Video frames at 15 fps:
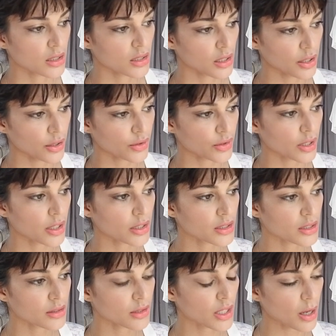you know,
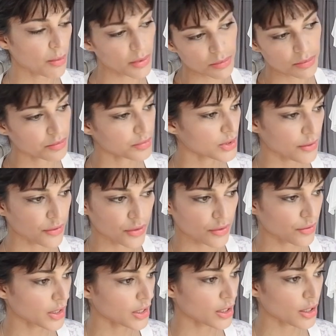a couple of
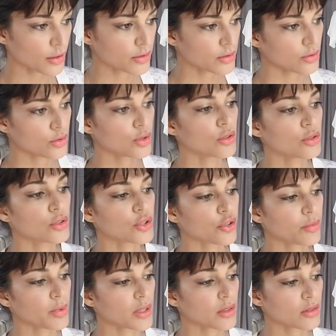different videos on
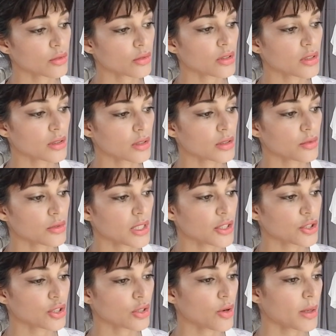YouTube, and I saw that this was
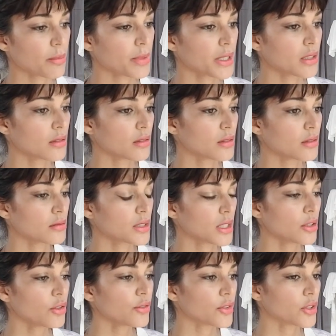actually quite a big
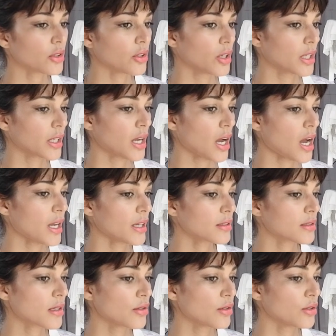deal for a lot of
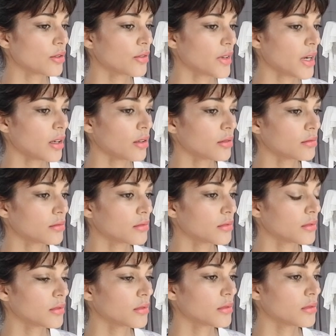guys who felt,
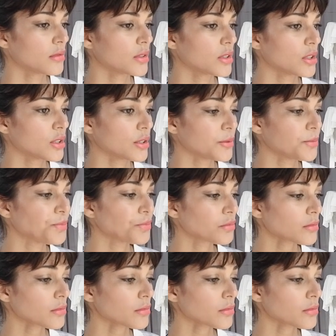you know,